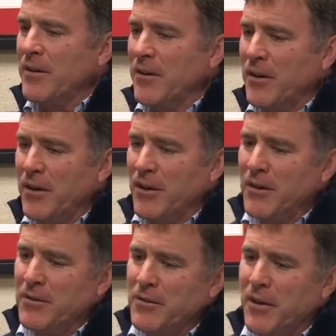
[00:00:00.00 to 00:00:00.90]
or
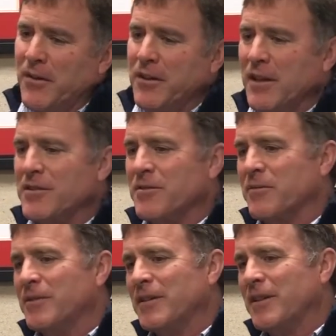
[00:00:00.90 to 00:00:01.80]
you do other things
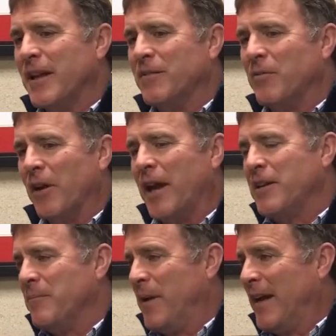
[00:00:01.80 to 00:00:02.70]
that relate
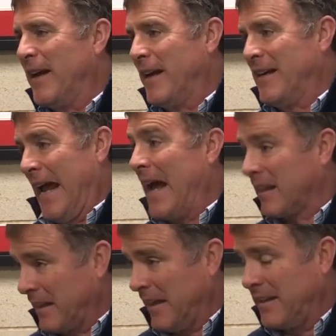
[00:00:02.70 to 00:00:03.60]
to being an
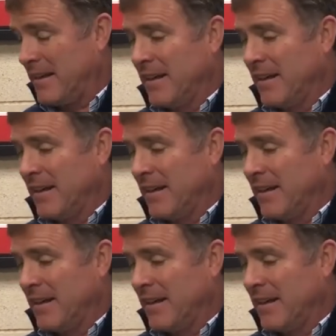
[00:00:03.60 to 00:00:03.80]
athlete,